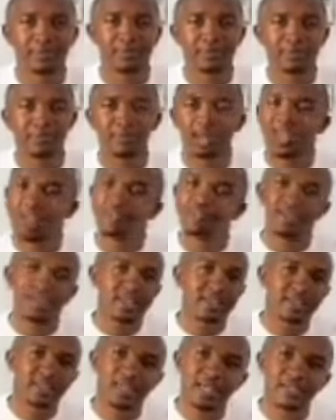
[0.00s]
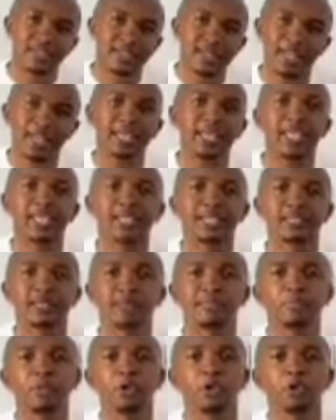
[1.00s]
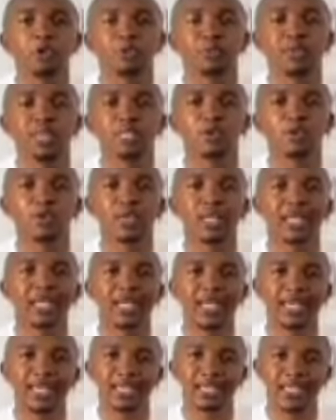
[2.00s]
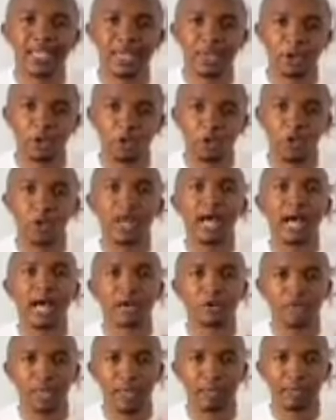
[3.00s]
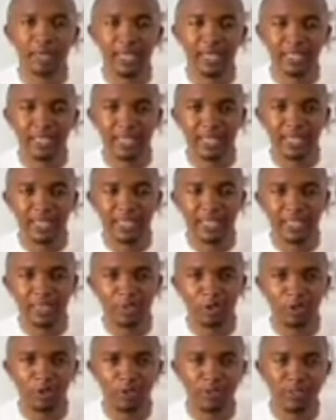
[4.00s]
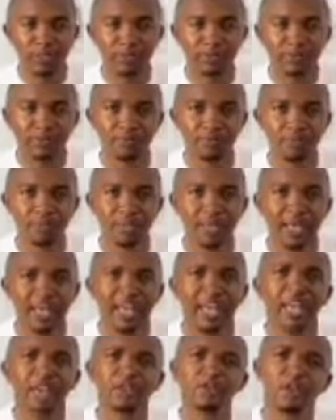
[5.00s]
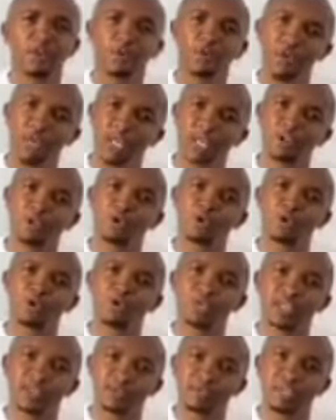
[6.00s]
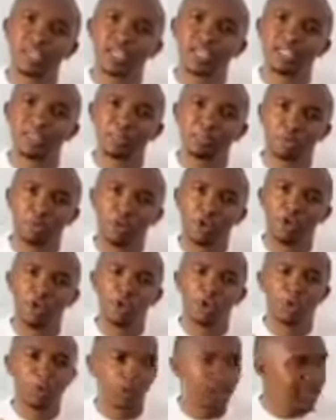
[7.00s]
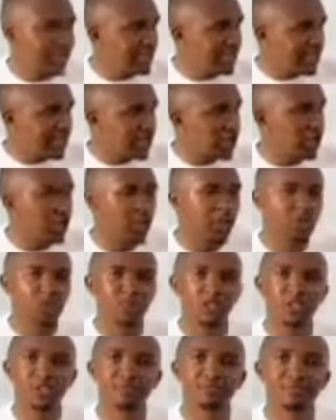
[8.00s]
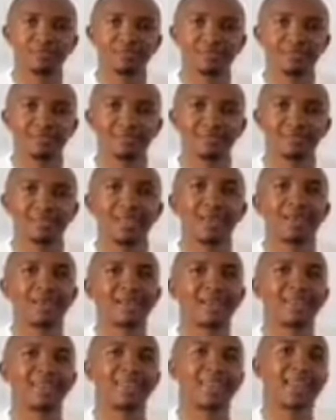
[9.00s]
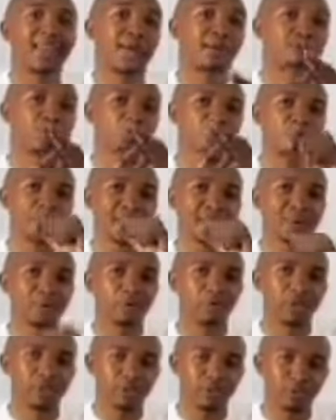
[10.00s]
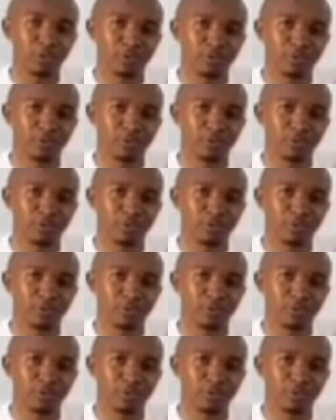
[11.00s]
By even just leaking some documents so that Kenyans can know how their money is getting lost. If you're willing to do something small towards this change, then I'm together with you.